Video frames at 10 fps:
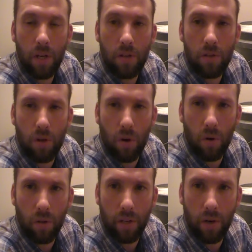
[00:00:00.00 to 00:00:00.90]

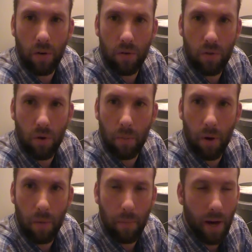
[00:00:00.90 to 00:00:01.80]
So,
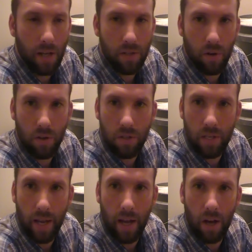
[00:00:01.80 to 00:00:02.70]
store-bought pasta on
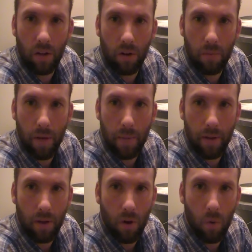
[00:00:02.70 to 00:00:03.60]
sale, or
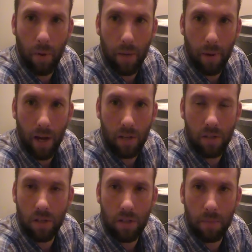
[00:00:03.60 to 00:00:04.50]
maybe homemade
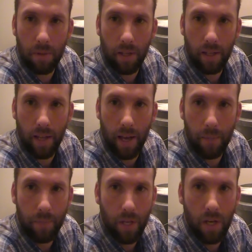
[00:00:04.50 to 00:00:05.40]
pasta, something like that.
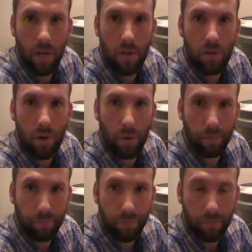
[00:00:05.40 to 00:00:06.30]
So,
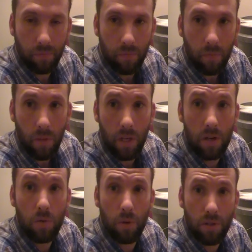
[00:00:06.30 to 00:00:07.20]

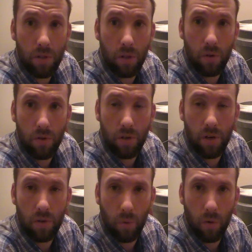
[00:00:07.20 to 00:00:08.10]
here's one solution.
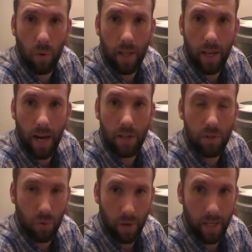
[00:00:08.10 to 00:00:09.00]
Here's one way that I
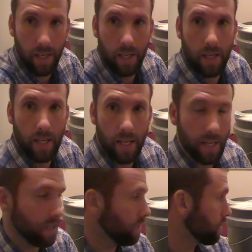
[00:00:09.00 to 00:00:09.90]
store it.
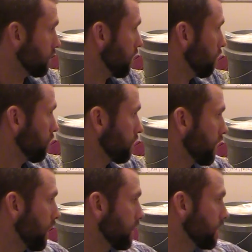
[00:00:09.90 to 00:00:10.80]
Is we've
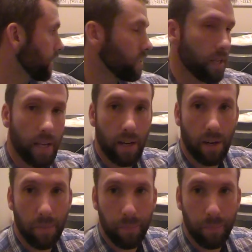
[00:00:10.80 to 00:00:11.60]
got these here,